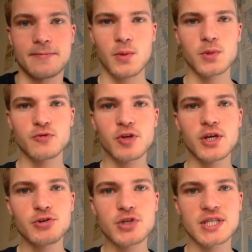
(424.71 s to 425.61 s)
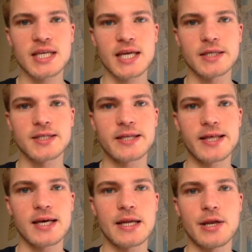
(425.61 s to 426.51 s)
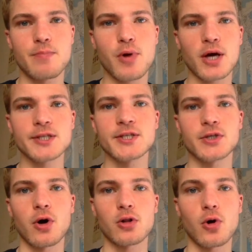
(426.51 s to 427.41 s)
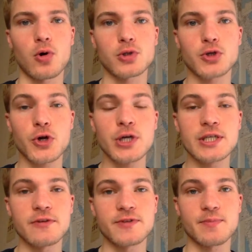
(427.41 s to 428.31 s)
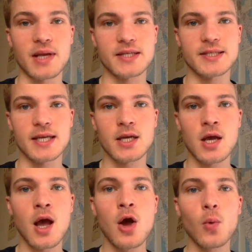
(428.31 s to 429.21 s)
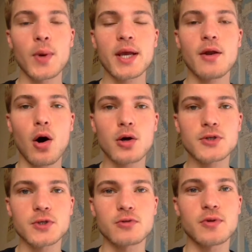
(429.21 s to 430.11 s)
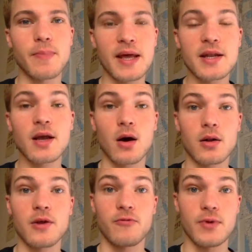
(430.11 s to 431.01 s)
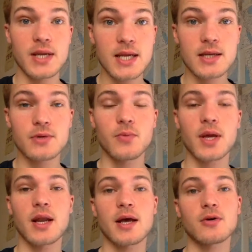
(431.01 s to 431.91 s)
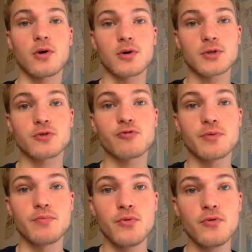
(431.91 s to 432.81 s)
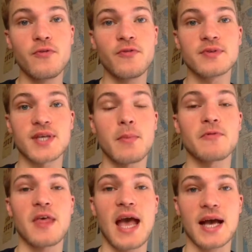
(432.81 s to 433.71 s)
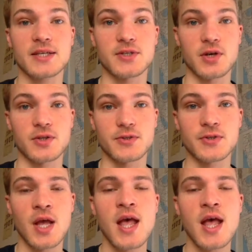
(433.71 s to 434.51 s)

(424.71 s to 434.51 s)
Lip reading: And what's really interesting is that in a process called alternative splicing, we can also, depending on if we need it, we can now also remove some of the exons.